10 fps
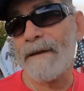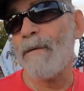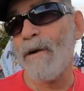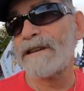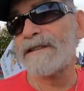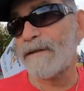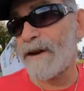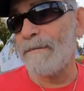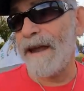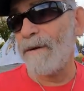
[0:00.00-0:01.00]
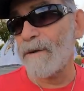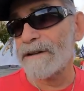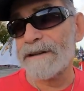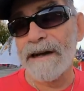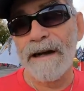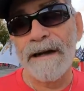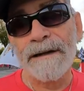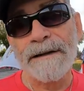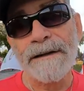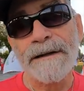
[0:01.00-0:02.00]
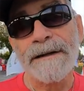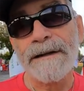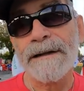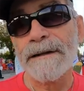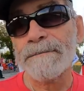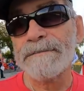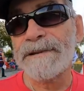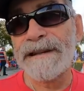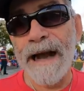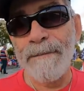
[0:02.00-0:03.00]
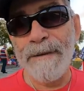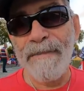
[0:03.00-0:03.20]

Yeah. The worst to me was Tammy